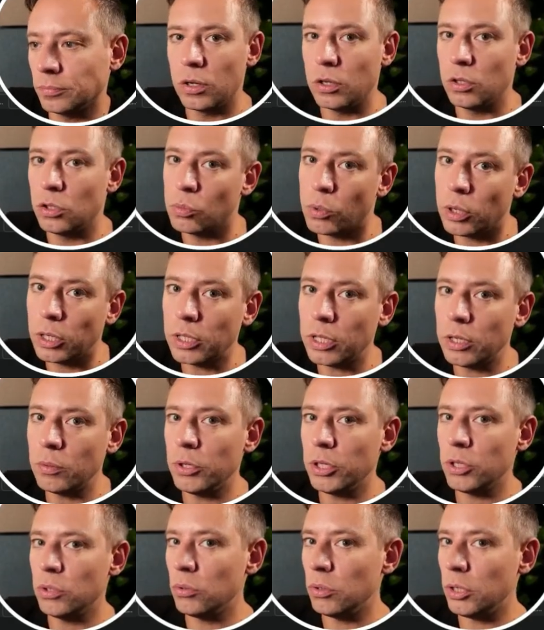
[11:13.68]
The one thing
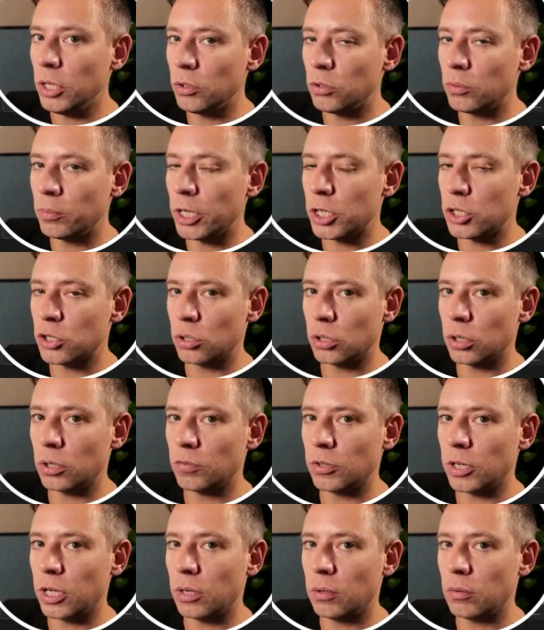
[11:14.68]
we do need to make sure
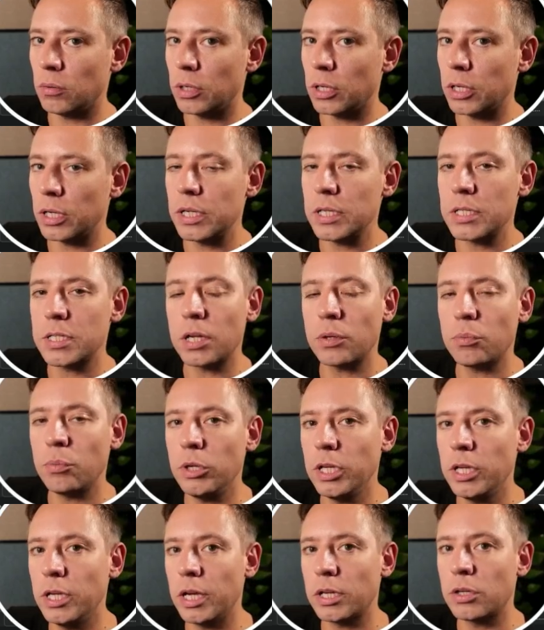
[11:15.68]
of now is that we
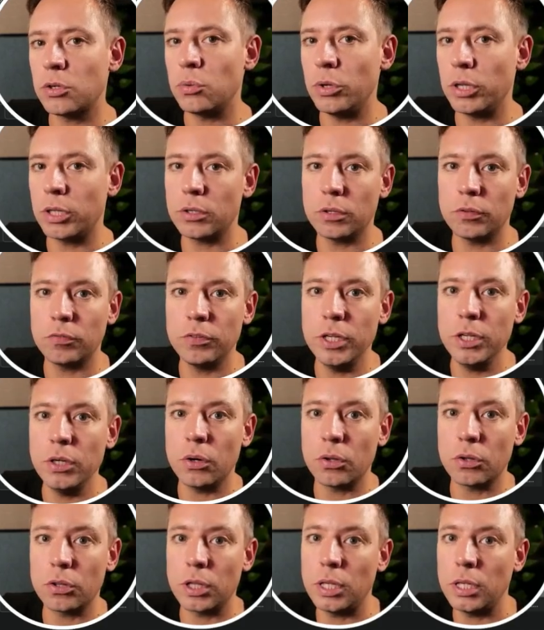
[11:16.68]
get rid of the
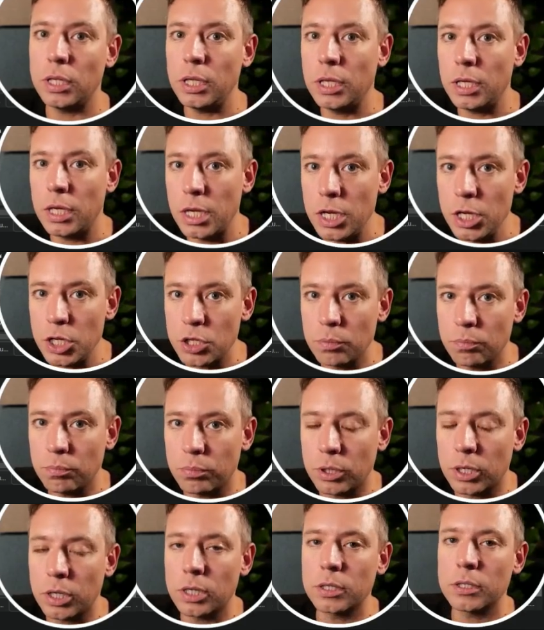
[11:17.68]
authentication
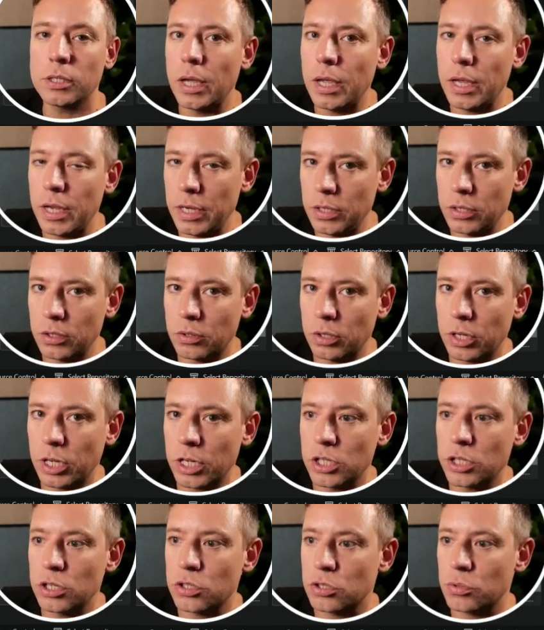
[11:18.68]
part in the
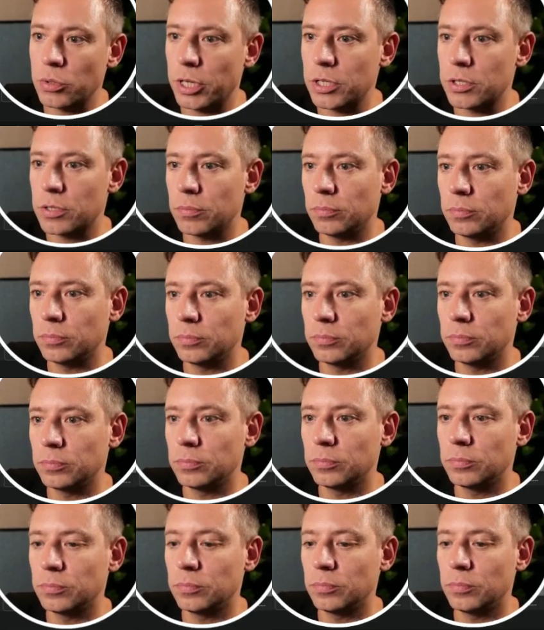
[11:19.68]
connection strings.
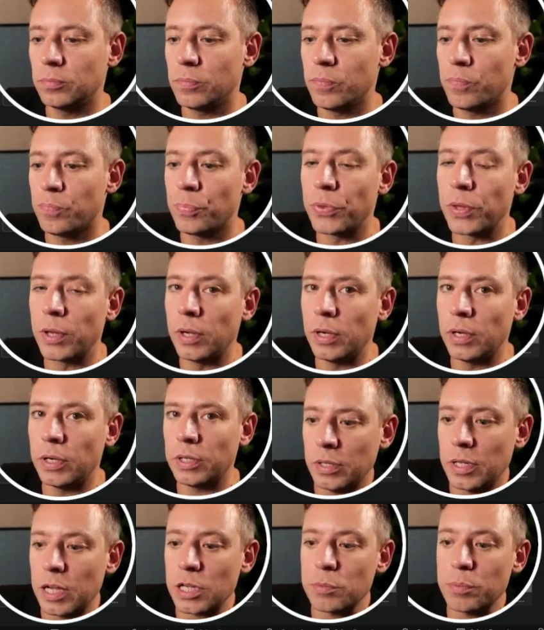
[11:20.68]

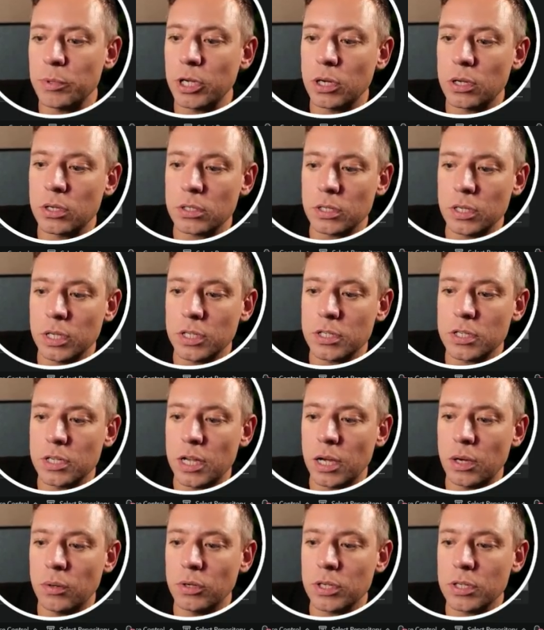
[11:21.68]
That's because it's
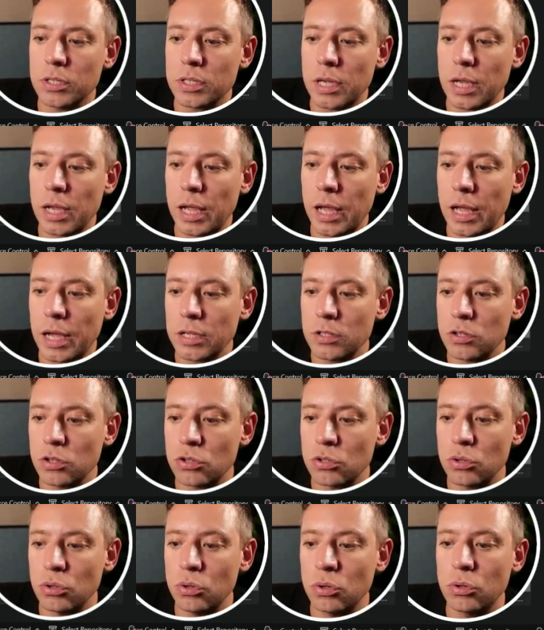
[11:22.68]
now this
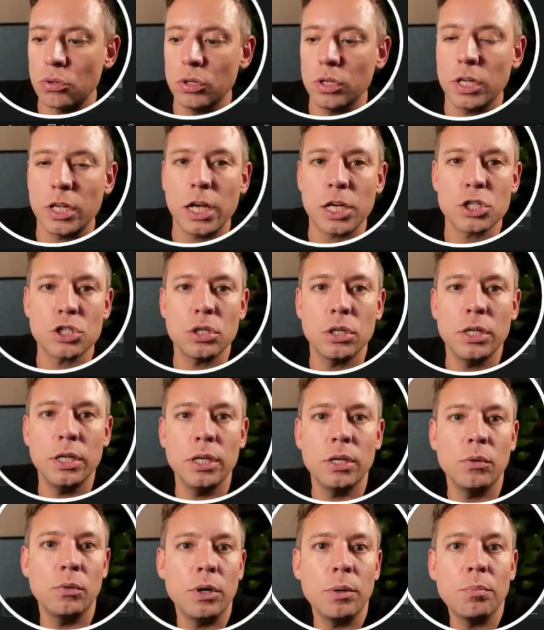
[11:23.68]
access token that
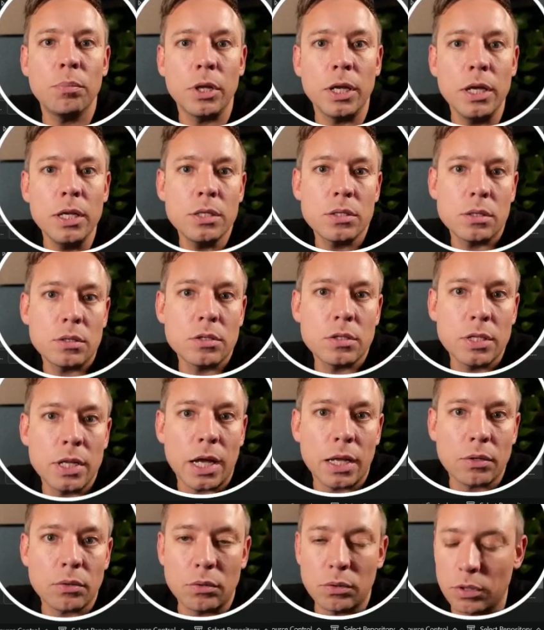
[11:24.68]
actually replaces
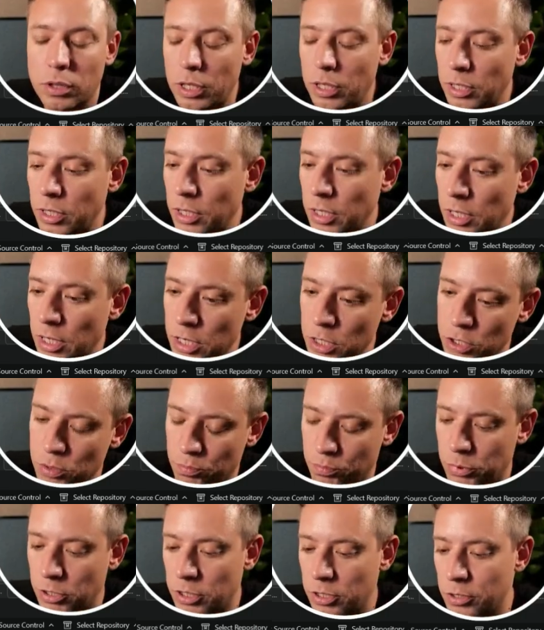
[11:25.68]
that authentication
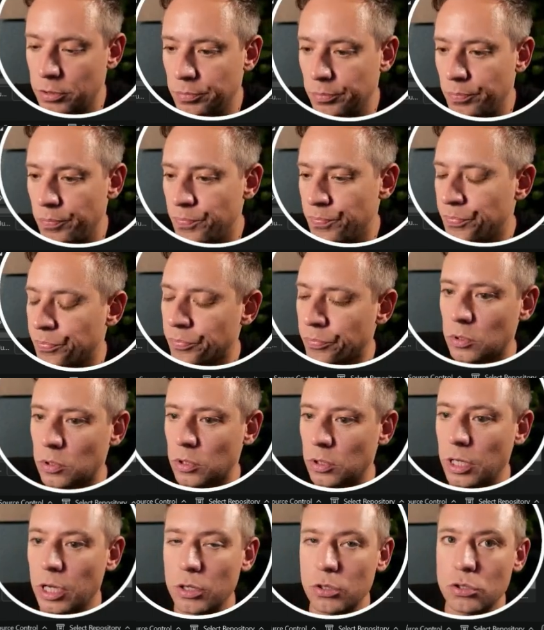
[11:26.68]
part.
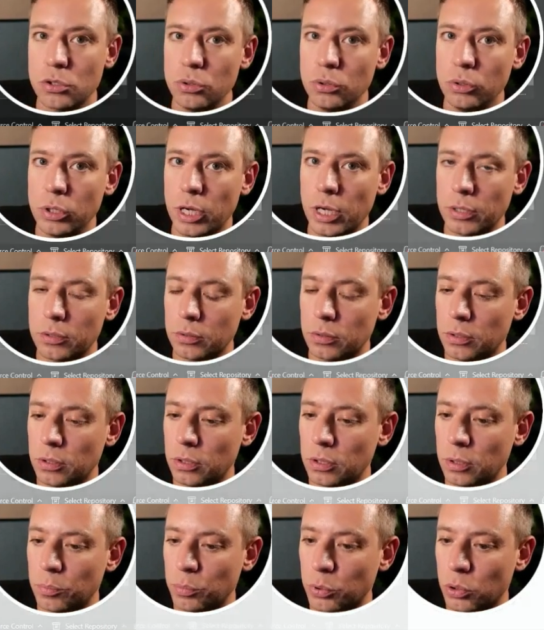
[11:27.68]
Let's do that
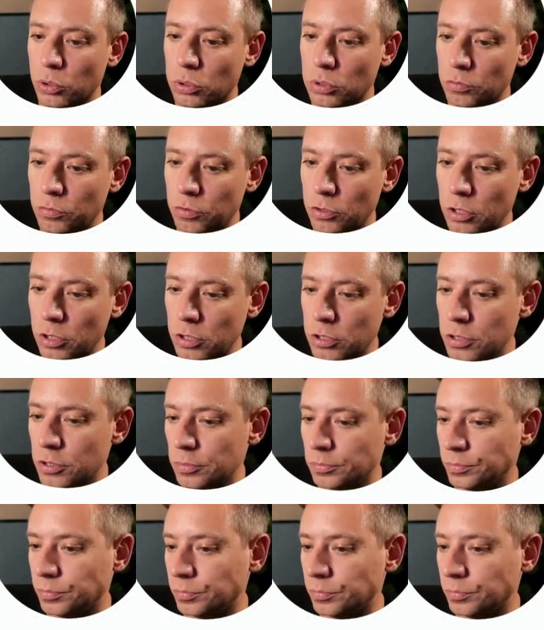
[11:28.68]
on the portal first.